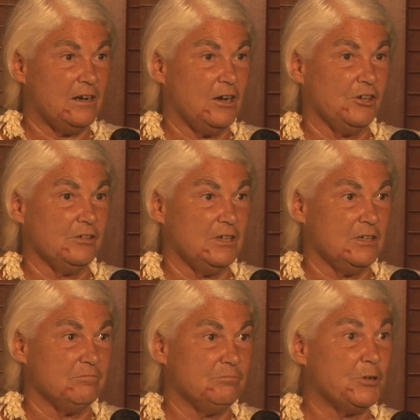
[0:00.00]

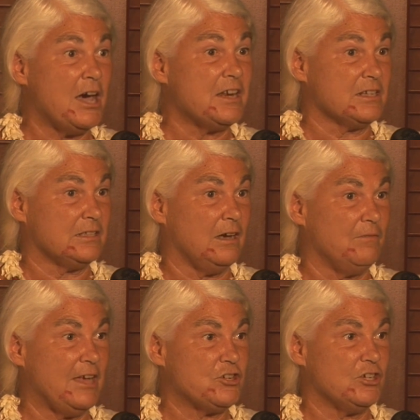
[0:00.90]
are products of
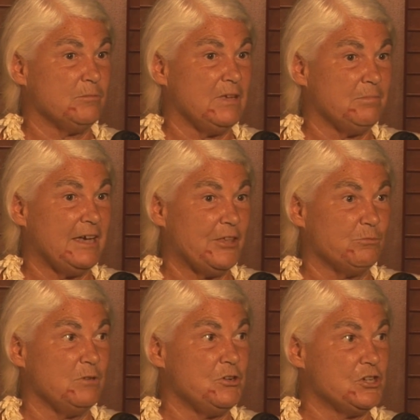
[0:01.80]
that shikimate
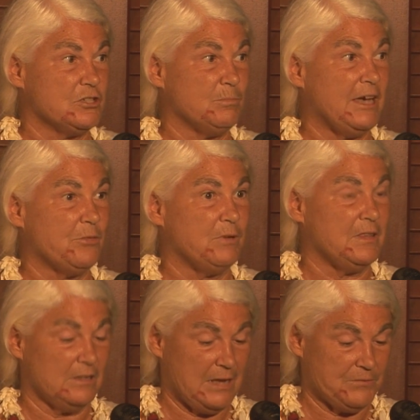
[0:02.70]
pathway, which is the pathway
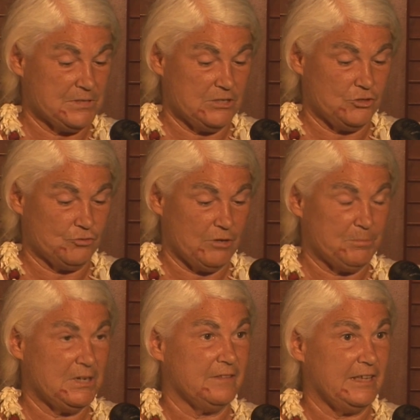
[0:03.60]
that glyphosate
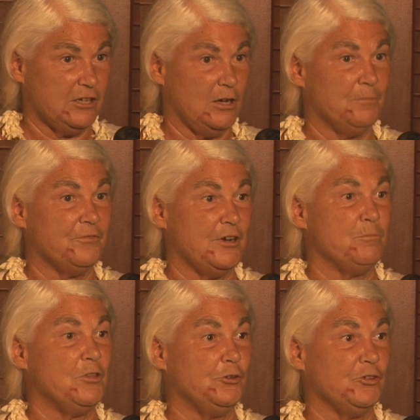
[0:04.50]
disrupts. They come
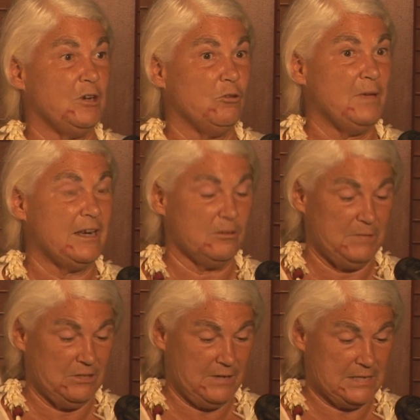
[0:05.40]
from those aromatic
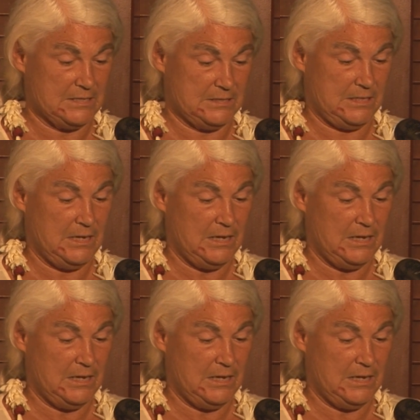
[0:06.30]
amino acids.